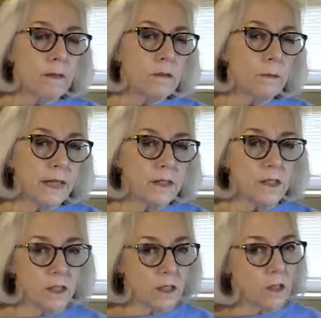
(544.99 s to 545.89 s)
to make
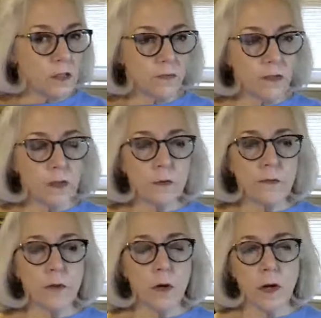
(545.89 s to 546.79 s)
decisions for you if you're